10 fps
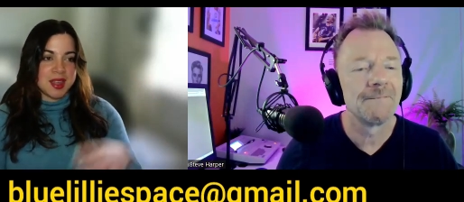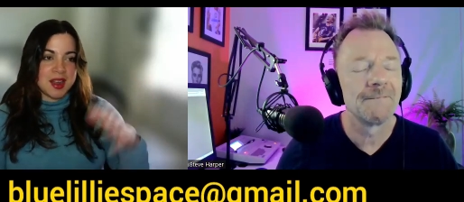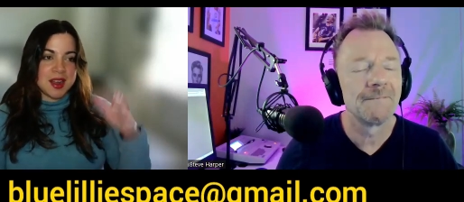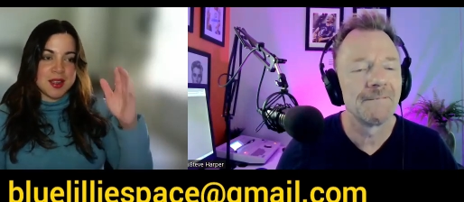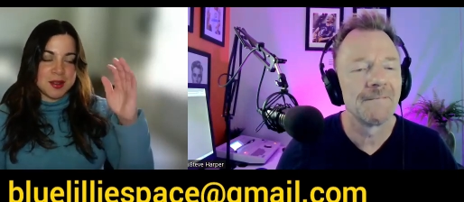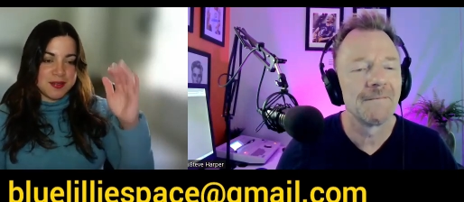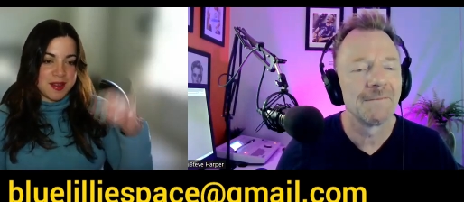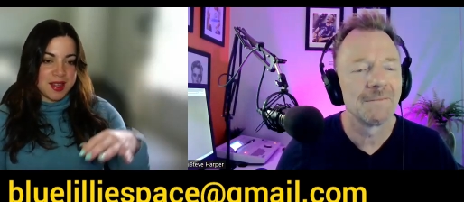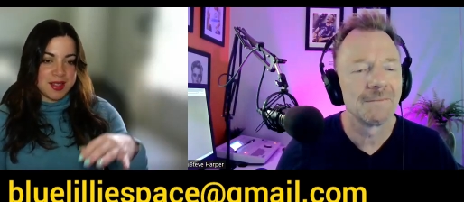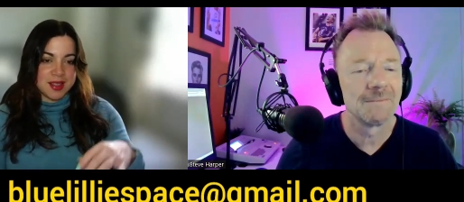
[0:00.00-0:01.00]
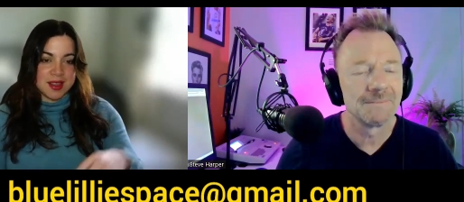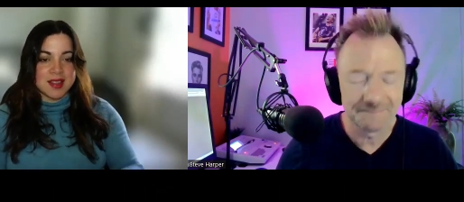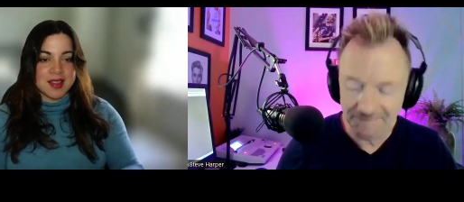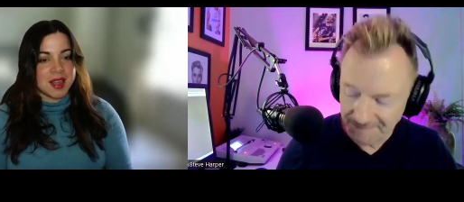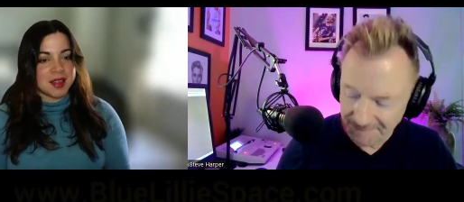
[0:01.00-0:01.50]
Speaker 1: there you'll find the
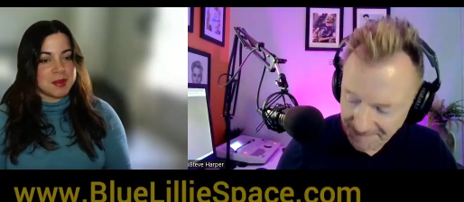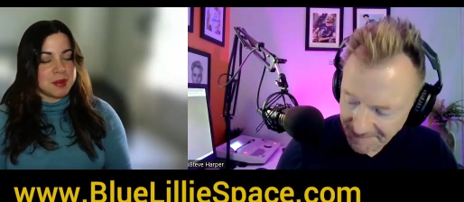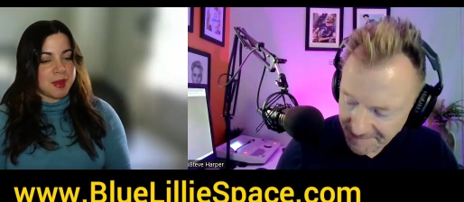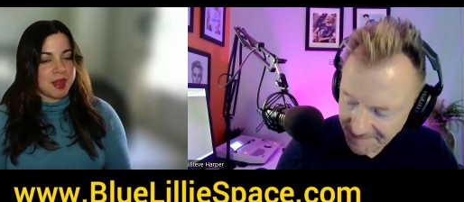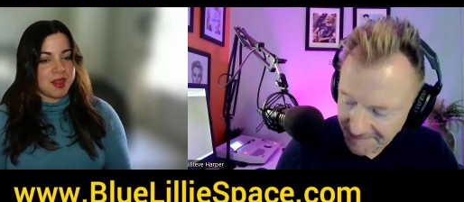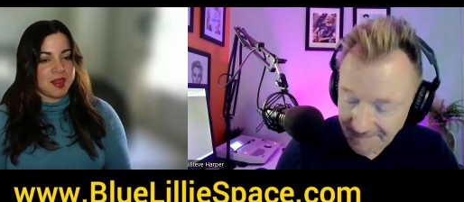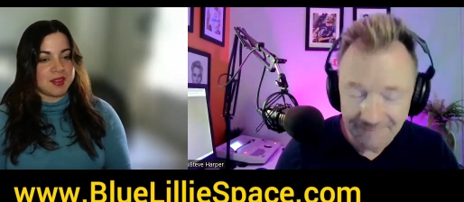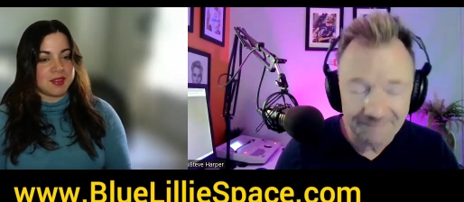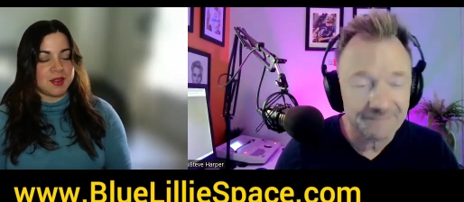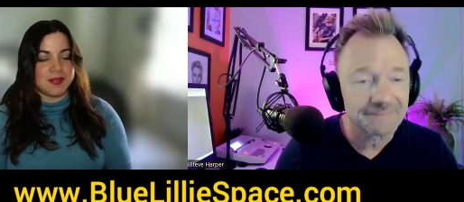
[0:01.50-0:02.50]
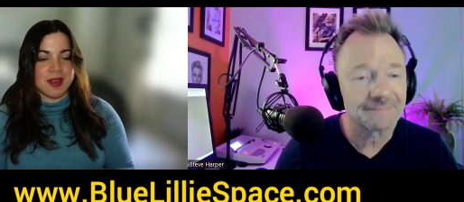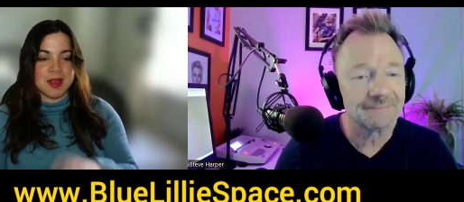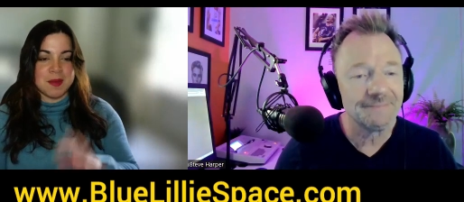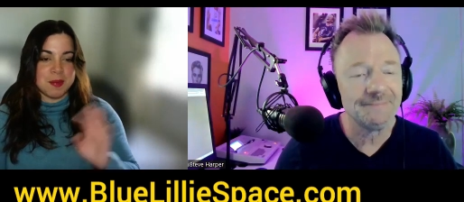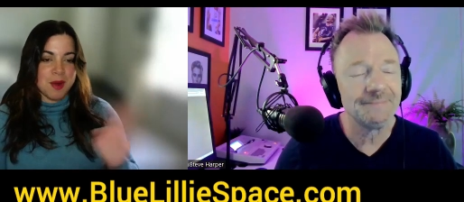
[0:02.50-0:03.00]
contact me page, you'll
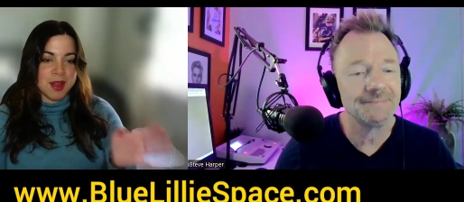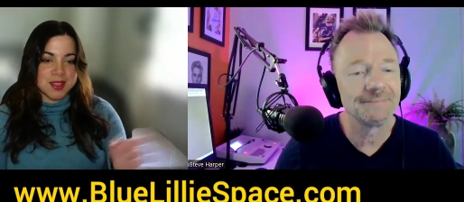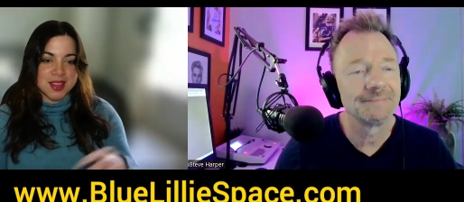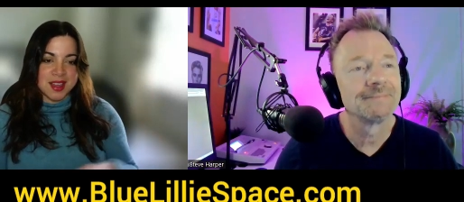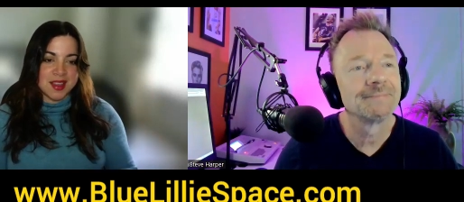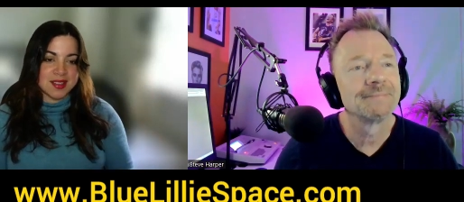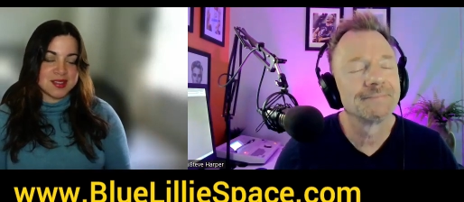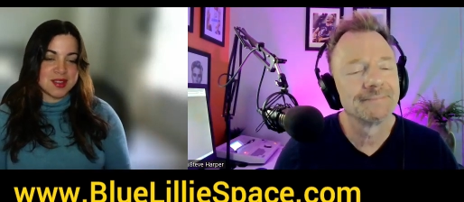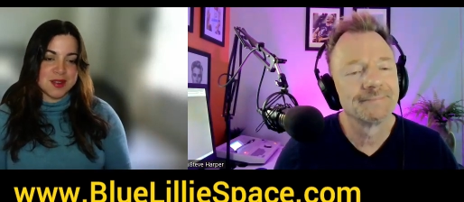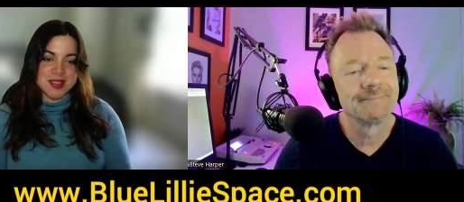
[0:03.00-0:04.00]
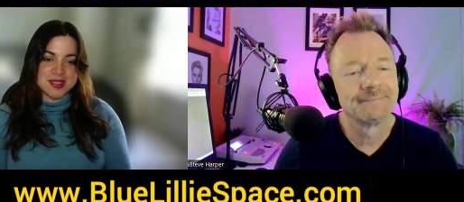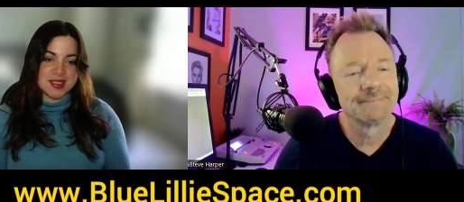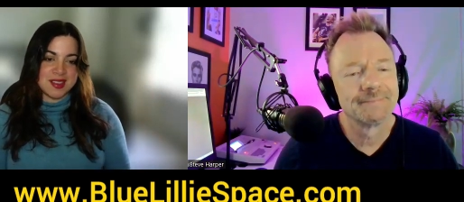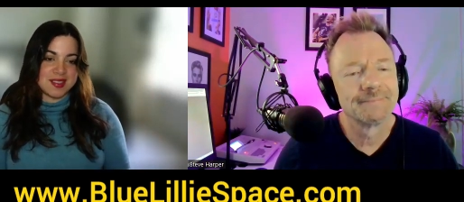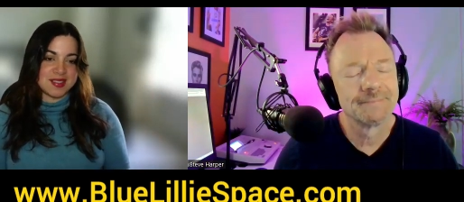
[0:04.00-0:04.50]
find projects,
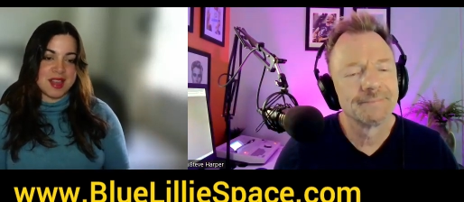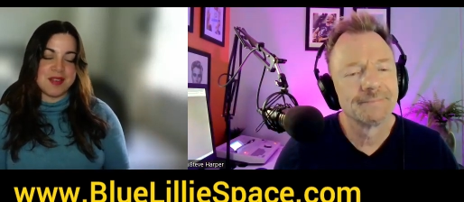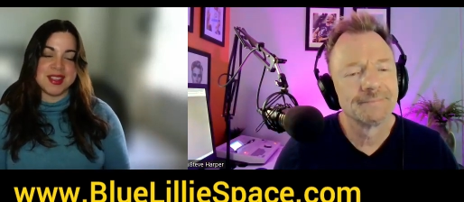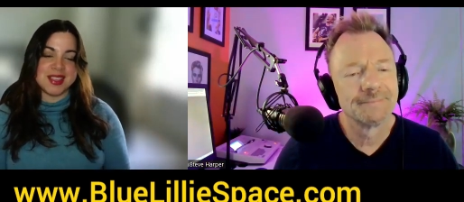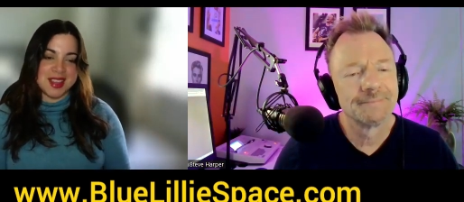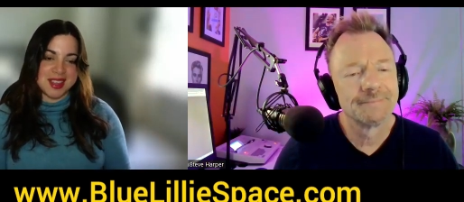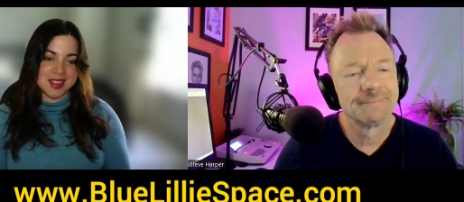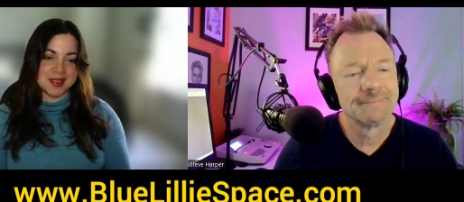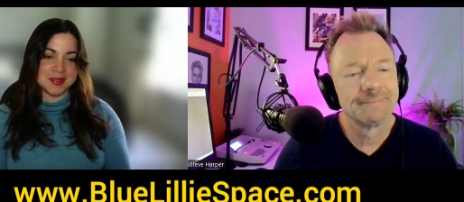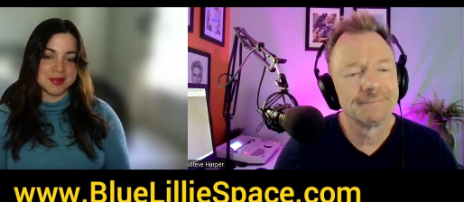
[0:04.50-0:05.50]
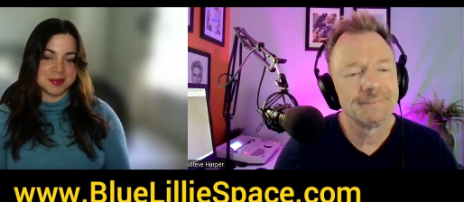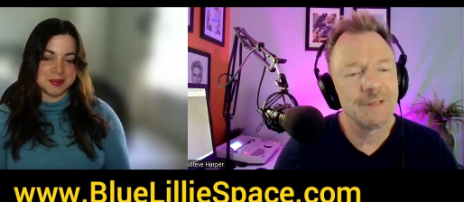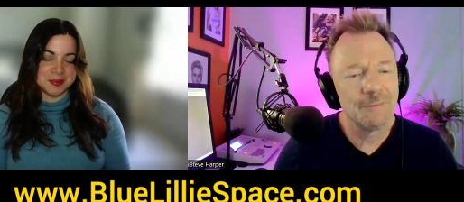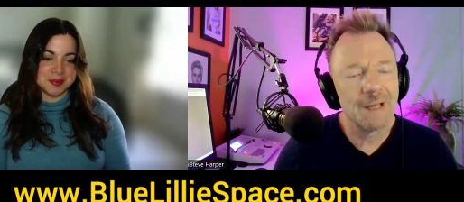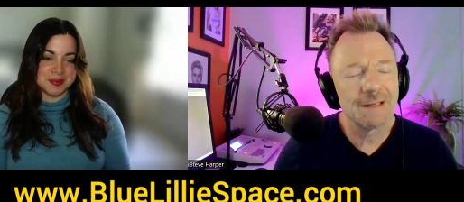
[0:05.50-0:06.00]
services, everything.
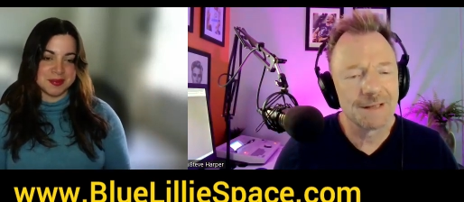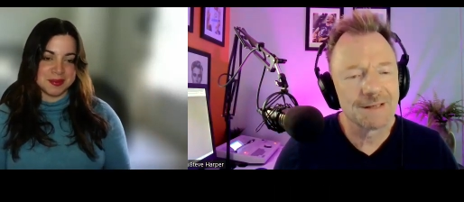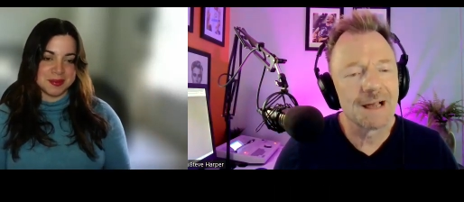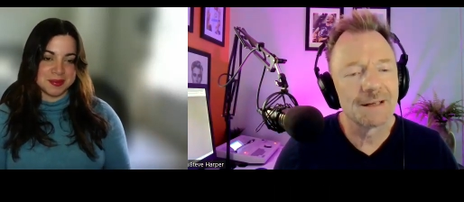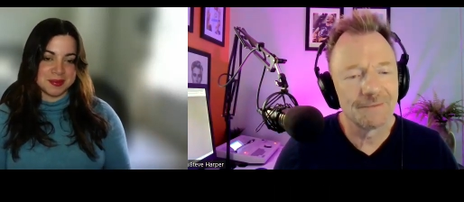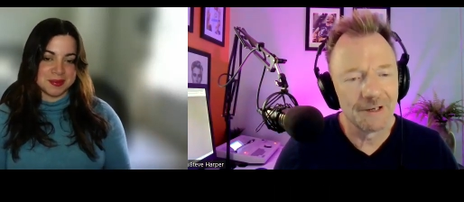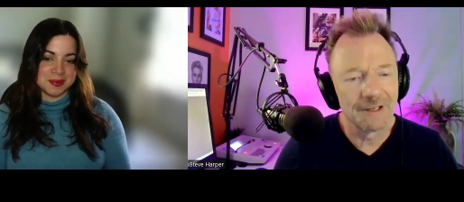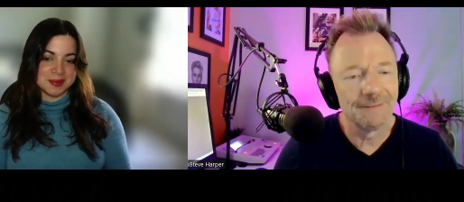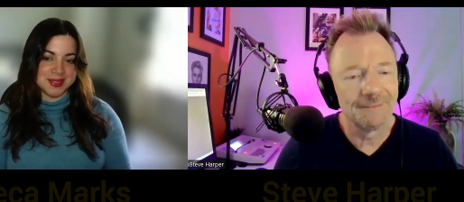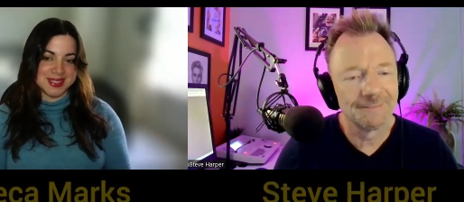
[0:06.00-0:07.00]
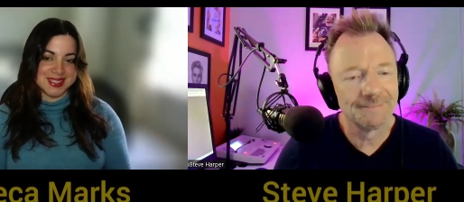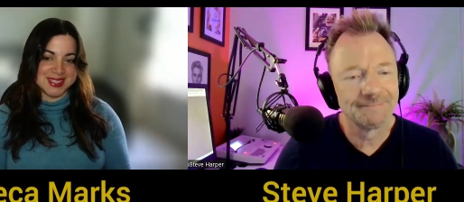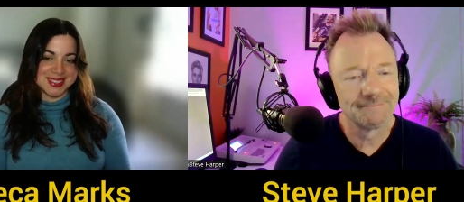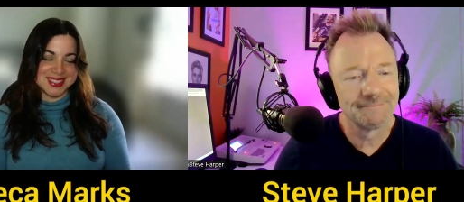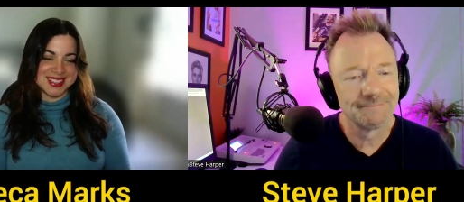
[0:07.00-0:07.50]
Speaker 2: You make design fun.
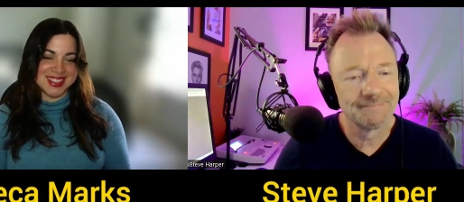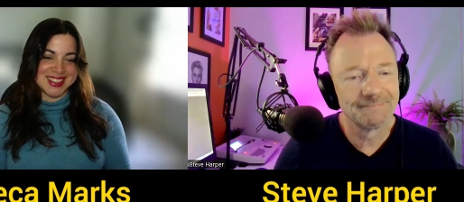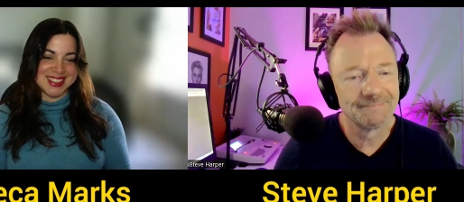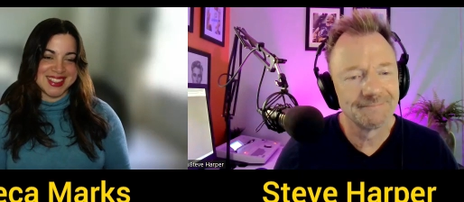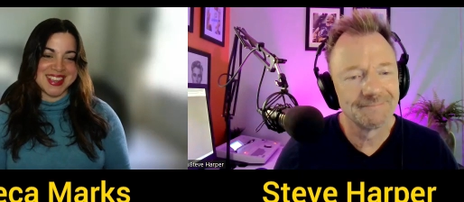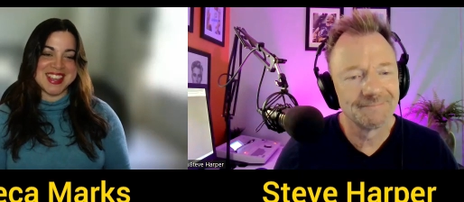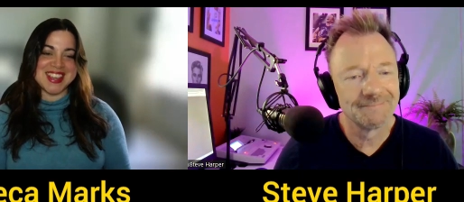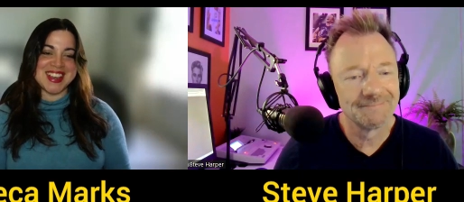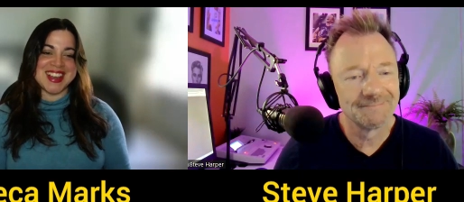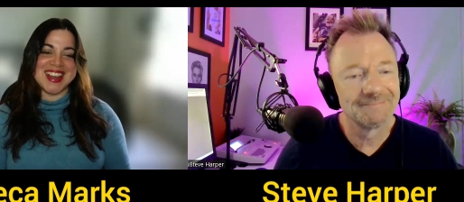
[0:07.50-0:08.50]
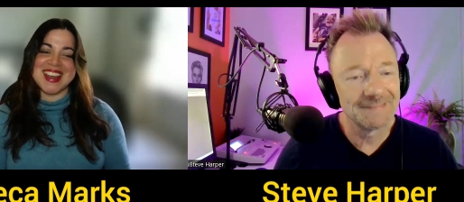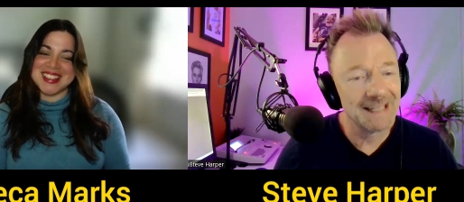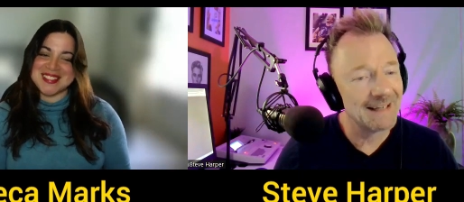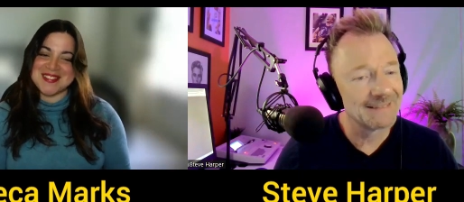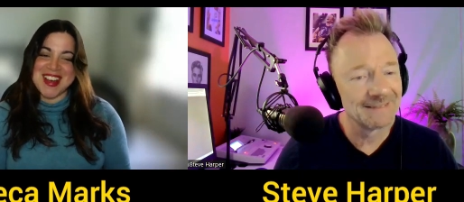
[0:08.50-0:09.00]
Speaker 1: Thank you.
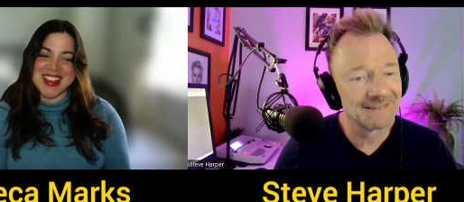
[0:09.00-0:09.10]
It's yeah. fun.